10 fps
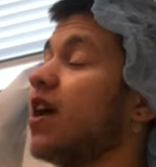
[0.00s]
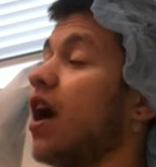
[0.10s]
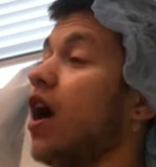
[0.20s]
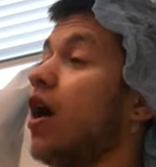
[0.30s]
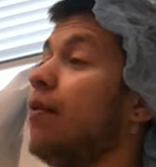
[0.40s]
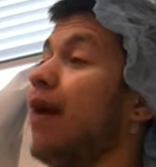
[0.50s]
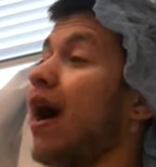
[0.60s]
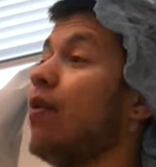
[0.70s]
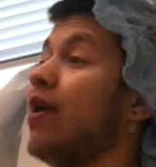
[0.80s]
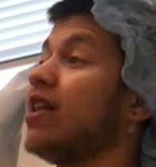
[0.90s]
I
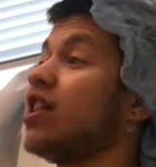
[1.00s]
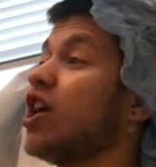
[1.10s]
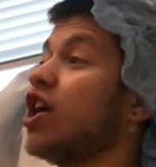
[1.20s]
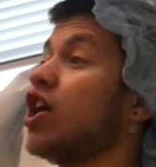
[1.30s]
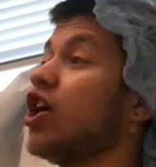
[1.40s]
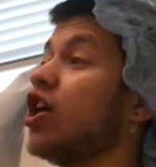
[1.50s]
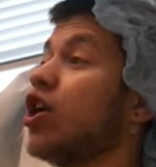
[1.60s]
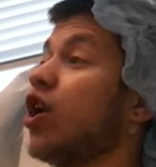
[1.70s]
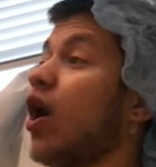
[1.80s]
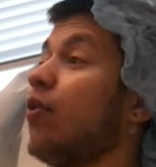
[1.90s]
went in
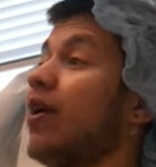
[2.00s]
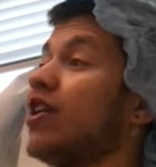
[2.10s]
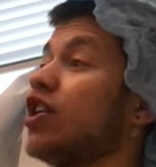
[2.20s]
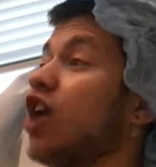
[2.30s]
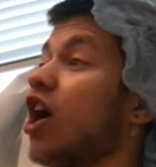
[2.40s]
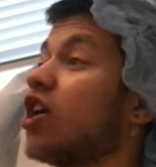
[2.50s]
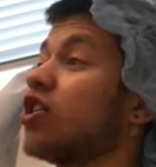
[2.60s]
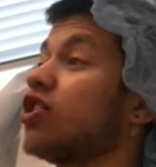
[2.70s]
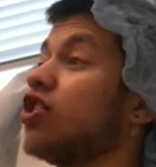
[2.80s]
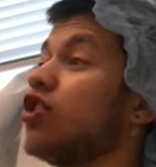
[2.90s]
the
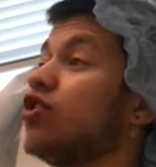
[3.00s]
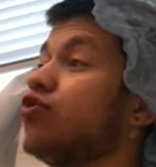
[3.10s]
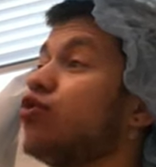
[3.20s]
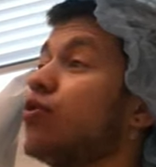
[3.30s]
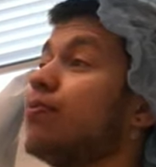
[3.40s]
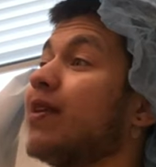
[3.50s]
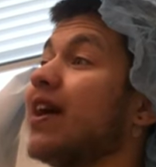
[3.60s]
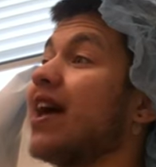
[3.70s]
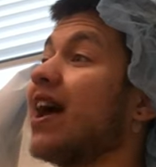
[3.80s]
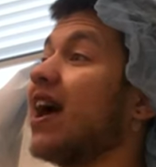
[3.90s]
doctor's room.
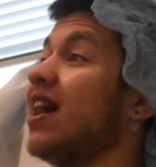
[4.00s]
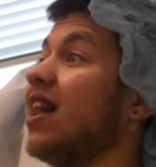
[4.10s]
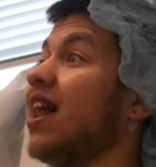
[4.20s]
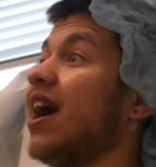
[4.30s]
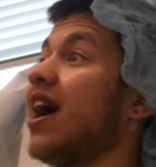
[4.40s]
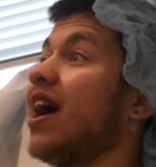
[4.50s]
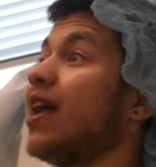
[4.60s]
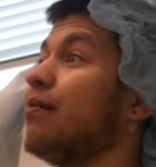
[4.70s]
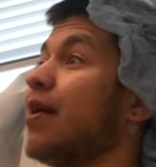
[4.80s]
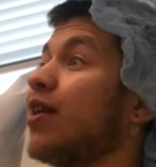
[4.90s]
A lot
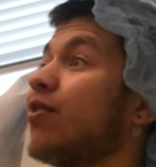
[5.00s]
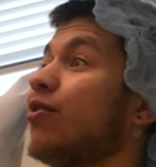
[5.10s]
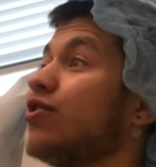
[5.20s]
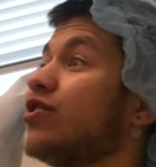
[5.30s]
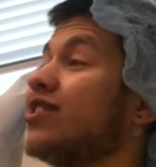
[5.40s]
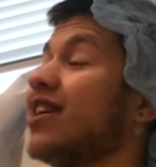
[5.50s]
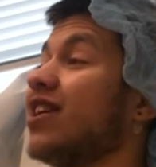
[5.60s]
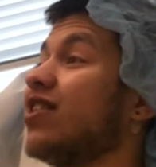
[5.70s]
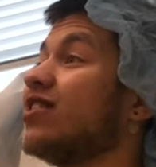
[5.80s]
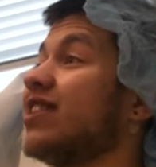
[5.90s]
of medical shit.
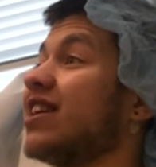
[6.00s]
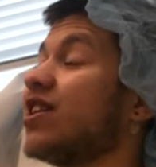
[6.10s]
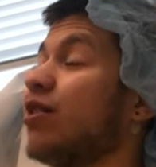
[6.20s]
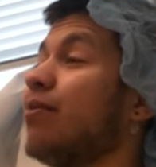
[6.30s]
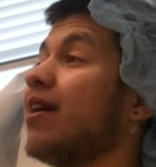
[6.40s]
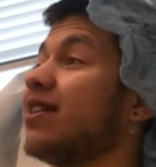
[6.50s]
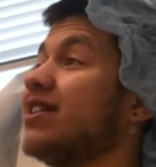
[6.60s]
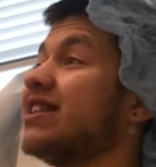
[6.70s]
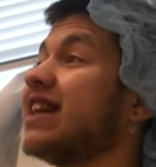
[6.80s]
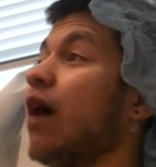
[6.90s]
Looks like they're about to
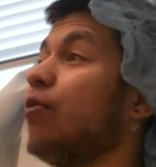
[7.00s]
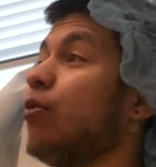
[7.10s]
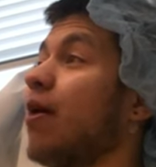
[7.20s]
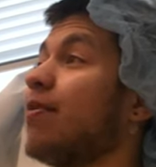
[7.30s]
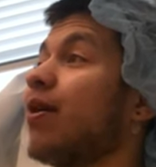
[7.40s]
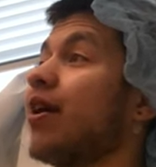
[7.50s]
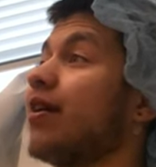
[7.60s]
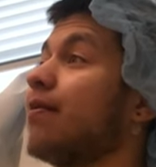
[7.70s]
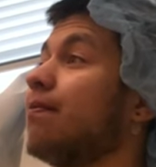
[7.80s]
scalpel my brain.